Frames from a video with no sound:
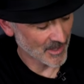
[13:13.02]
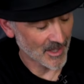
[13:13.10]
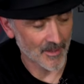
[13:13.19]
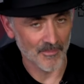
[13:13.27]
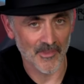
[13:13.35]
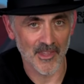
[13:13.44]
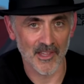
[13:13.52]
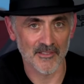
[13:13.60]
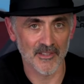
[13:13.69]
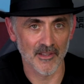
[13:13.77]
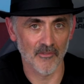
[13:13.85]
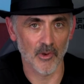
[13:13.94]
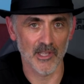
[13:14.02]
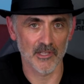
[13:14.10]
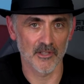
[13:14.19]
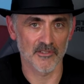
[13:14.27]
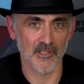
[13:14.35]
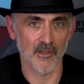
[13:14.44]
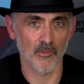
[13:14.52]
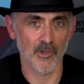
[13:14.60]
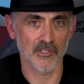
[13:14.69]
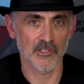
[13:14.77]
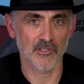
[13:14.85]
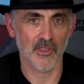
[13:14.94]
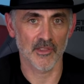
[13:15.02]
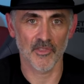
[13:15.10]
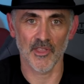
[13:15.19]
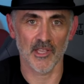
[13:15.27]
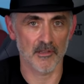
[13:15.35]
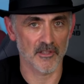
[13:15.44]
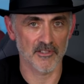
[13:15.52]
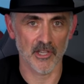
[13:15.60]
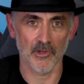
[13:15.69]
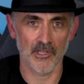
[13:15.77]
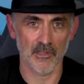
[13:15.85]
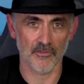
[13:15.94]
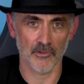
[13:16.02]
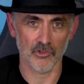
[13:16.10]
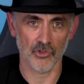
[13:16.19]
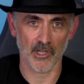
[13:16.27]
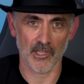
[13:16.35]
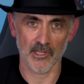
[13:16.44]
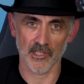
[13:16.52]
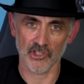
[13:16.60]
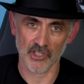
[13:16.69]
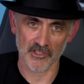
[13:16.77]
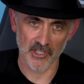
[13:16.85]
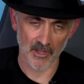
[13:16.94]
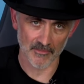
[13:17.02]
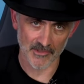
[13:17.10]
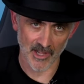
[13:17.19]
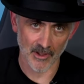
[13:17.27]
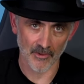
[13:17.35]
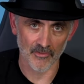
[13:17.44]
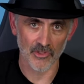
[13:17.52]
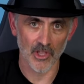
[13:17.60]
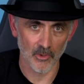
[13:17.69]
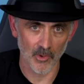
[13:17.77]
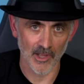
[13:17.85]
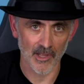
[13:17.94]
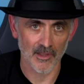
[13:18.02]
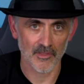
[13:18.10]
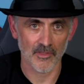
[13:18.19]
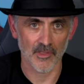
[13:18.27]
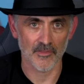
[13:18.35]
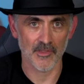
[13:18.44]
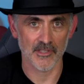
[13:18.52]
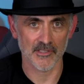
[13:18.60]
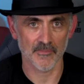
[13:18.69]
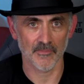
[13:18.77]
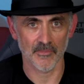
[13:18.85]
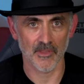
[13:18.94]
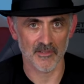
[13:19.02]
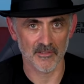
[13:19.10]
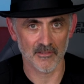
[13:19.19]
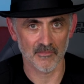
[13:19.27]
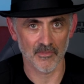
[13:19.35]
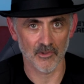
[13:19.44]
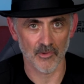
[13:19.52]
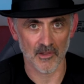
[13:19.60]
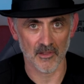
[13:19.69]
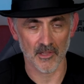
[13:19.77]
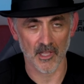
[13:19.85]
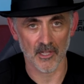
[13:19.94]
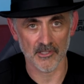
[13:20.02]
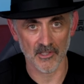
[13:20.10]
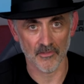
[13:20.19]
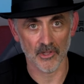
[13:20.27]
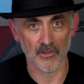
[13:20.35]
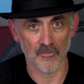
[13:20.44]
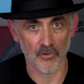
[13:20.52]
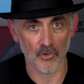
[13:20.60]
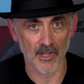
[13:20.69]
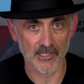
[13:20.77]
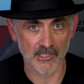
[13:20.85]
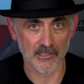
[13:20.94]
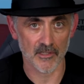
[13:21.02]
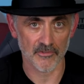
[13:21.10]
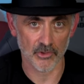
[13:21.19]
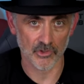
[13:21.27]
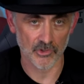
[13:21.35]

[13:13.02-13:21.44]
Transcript: um, is another way of using it, which they think it's a totally different trick, and it just comes out of nowhere that this, this the rest of the cards other than the four aces after a